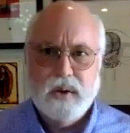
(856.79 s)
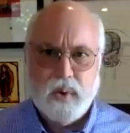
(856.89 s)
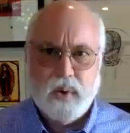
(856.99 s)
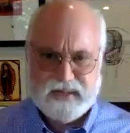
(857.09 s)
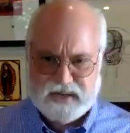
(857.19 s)

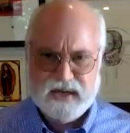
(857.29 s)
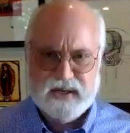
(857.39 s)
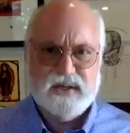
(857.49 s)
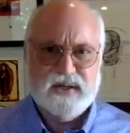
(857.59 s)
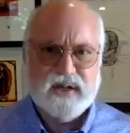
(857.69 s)
We
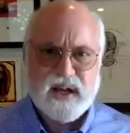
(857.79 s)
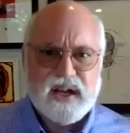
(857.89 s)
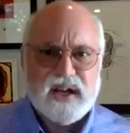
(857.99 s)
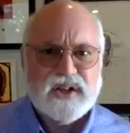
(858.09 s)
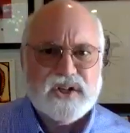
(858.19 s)
didn't
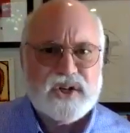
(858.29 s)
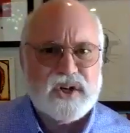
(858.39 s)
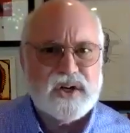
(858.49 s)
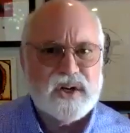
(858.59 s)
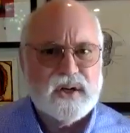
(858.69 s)

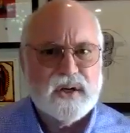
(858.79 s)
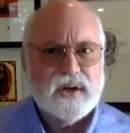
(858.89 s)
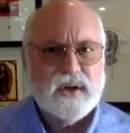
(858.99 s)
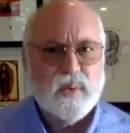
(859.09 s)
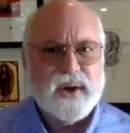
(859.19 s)
ditch.
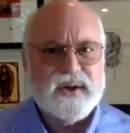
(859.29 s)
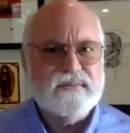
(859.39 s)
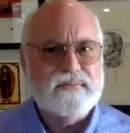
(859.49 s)
We